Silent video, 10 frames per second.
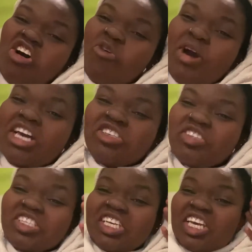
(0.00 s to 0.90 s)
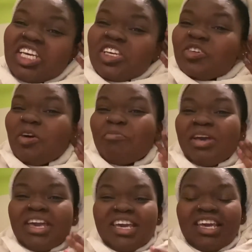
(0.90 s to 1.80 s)
well, I shouldn't take you on
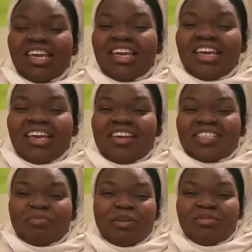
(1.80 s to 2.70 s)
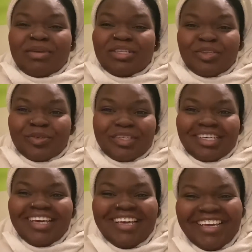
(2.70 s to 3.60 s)
my experiment tour.
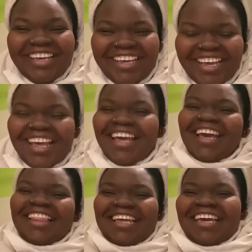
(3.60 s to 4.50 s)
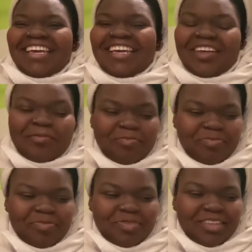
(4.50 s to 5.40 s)
Like
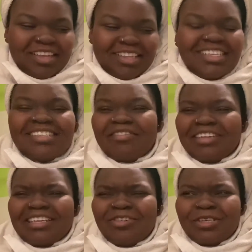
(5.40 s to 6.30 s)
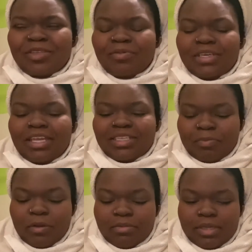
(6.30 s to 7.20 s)
this is definitely going to be an
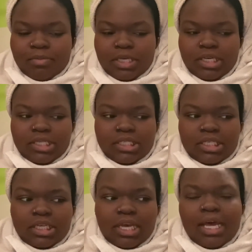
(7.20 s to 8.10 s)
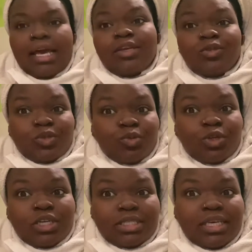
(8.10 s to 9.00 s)
experiment because I used to
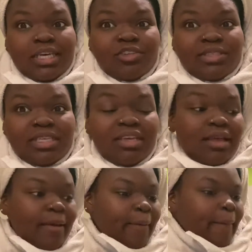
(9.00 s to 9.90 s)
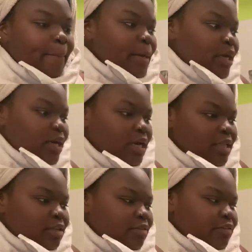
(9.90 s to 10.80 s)
work as a hairdresser, but I
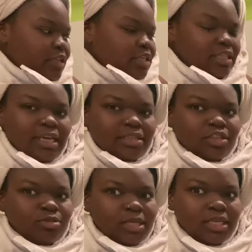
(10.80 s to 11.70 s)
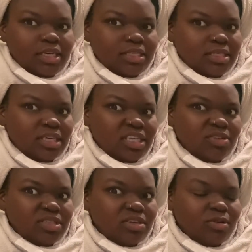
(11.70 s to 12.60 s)
didn't finish like the training as a
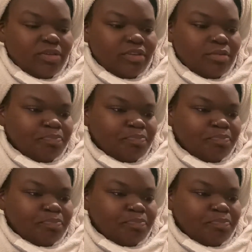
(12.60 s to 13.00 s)
hairdresser or whatever.